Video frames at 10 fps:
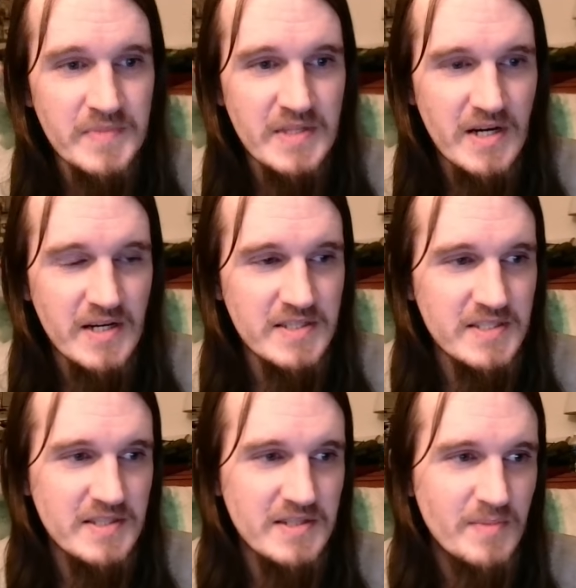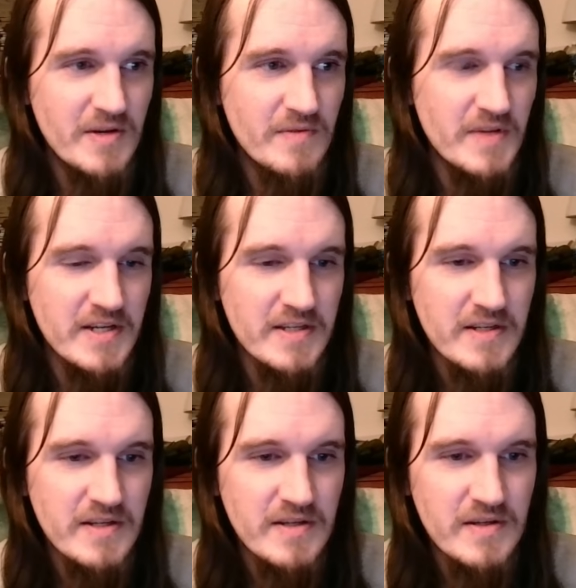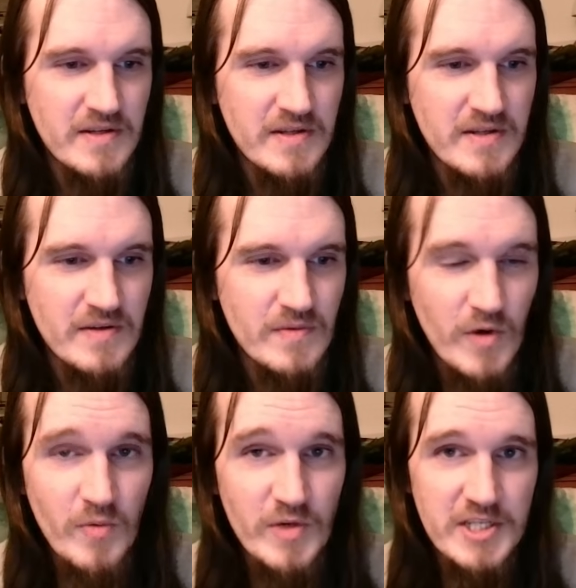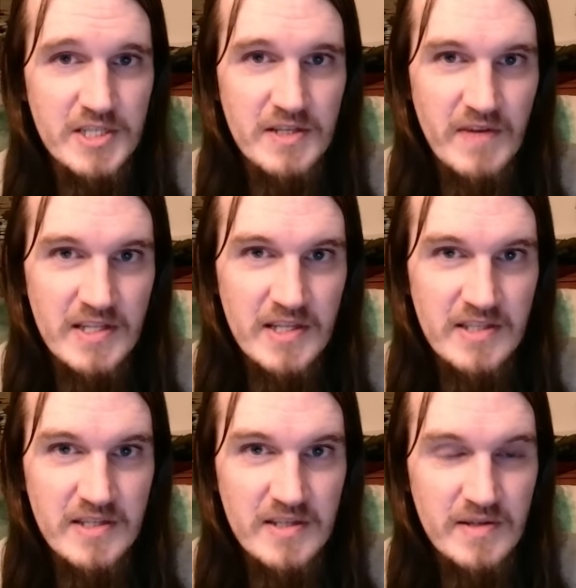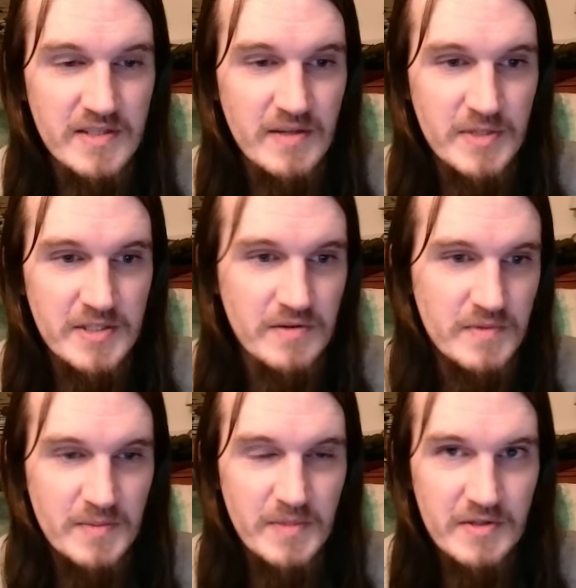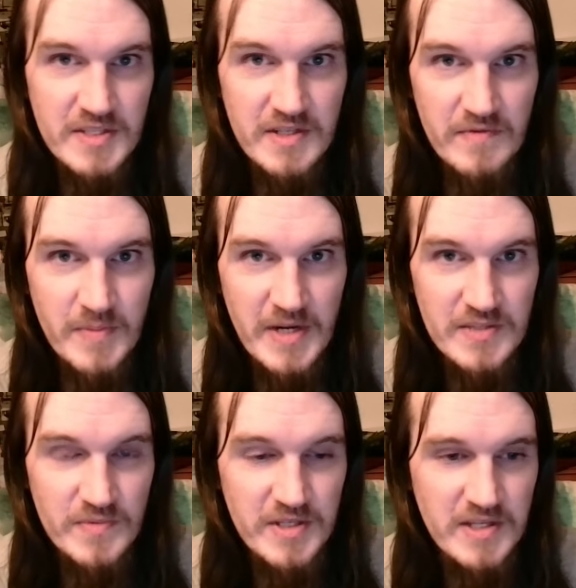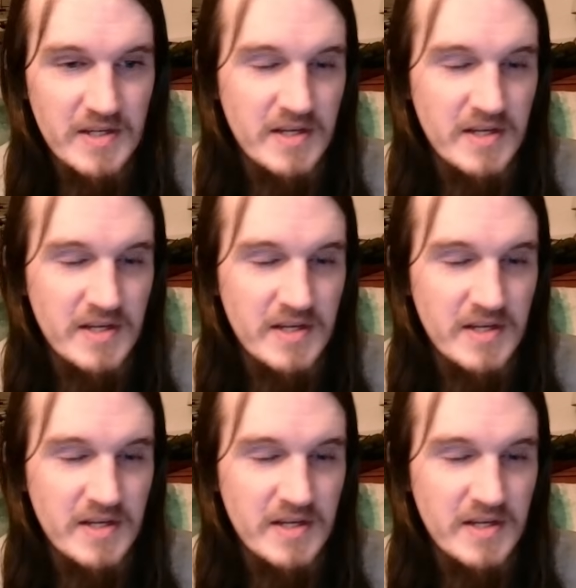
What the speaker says: honestly, the amount of, like, well wishes I've had lately, because I've been dealing with some medical stuff the past week.